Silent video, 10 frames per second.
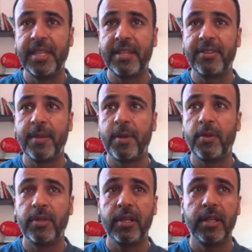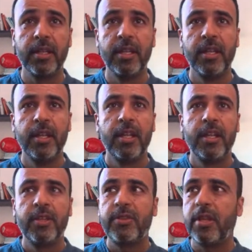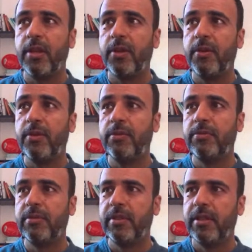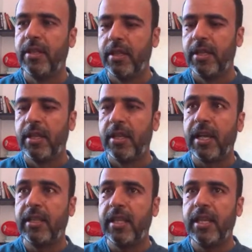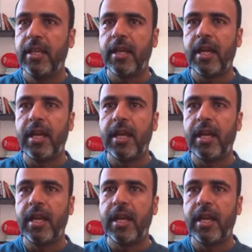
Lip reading: that's about it. So I think